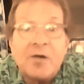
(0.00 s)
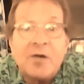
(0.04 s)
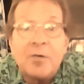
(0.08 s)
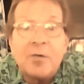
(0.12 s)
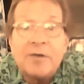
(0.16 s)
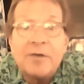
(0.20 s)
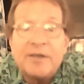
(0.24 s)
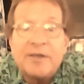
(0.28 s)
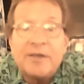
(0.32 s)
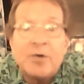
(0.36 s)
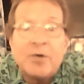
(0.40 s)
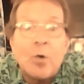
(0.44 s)

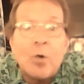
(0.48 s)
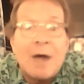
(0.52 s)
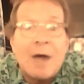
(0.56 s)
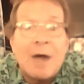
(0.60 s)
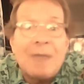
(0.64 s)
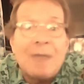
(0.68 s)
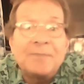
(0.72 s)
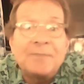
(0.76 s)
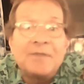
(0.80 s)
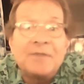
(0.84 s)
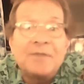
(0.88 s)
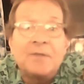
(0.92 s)

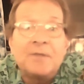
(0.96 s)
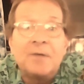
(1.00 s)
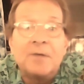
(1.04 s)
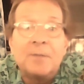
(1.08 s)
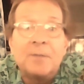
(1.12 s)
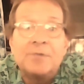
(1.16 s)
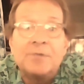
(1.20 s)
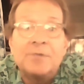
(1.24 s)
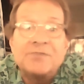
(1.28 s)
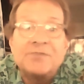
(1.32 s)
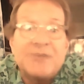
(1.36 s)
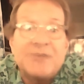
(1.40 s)
co-opted the
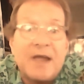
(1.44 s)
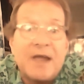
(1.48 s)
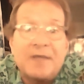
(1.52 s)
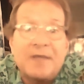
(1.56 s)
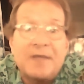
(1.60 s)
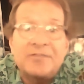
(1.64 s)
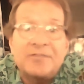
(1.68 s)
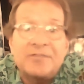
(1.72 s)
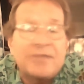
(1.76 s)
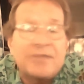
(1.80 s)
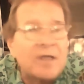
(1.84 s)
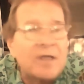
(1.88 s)

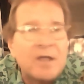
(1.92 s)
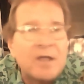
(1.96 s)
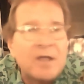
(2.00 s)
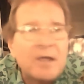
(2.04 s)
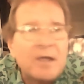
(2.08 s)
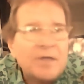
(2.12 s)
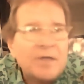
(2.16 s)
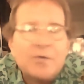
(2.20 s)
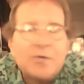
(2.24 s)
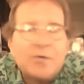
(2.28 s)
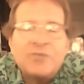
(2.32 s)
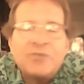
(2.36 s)
Lumberjacks,
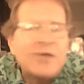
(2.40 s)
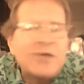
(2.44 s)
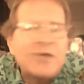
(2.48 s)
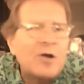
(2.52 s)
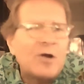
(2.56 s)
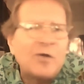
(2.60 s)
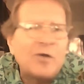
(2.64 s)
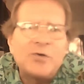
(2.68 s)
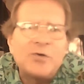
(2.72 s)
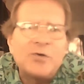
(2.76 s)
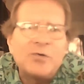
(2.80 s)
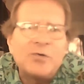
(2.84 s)
there's
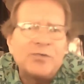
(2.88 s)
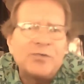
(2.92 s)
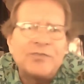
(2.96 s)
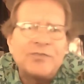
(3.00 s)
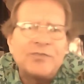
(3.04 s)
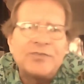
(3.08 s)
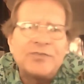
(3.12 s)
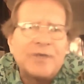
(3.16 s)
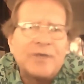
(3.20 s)
articles